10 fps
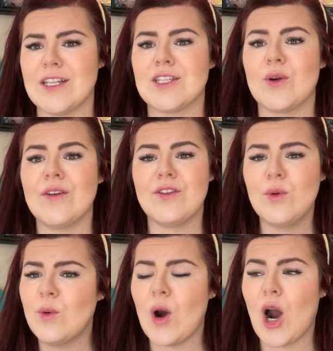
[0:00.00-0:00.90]
So if
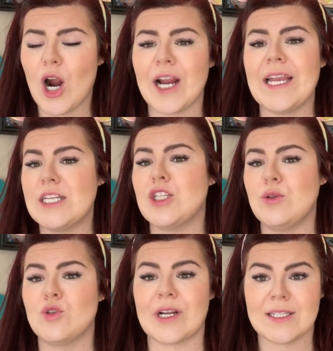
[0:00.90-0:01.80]
you are into
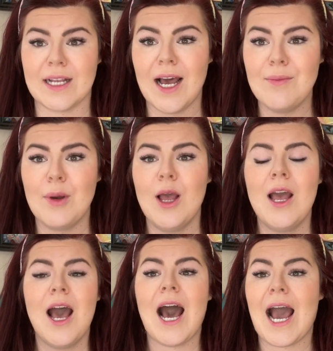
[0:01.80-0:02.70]
dressing up,
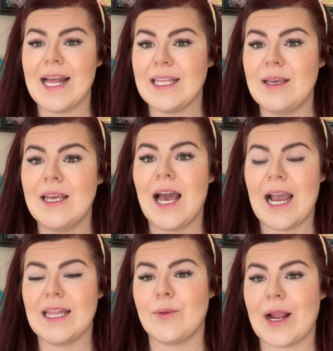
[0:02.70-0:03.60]
highly
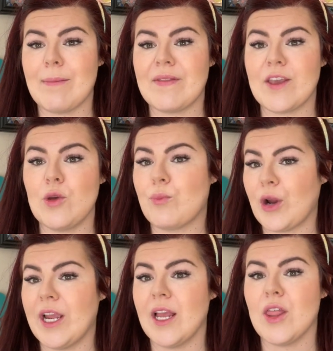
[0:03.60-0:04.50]
recommend that you
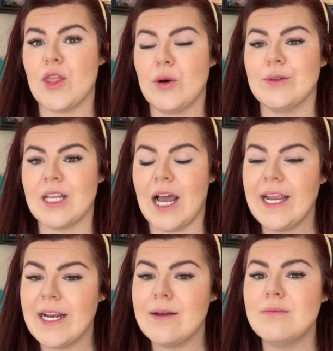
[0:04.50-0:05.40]
bring those
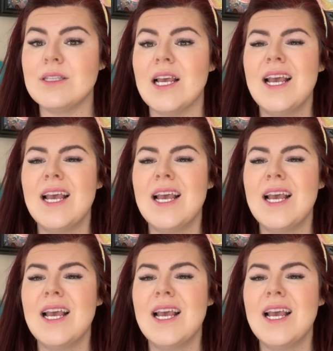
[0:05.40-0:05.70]
items.